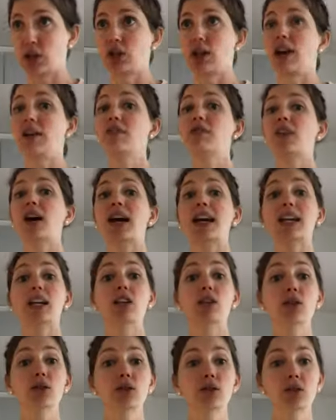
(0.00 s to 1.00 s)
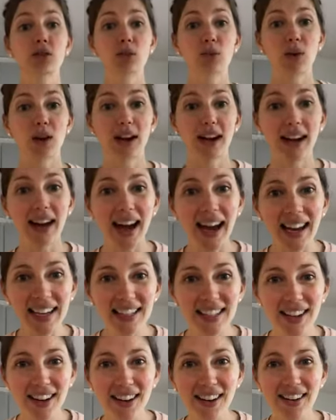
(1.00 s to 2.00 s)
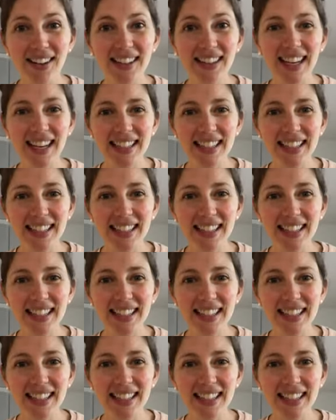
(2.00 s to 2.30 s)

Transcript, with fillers: chef. I used to work. Hi, Cheryl.